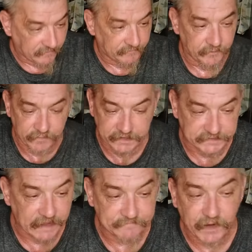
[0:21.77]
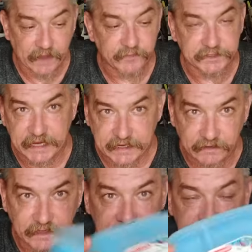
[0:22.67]
for example, I would take a
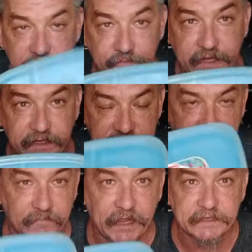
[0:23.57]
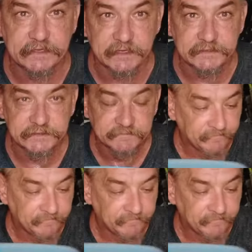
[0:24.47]
lunch with me and something like this,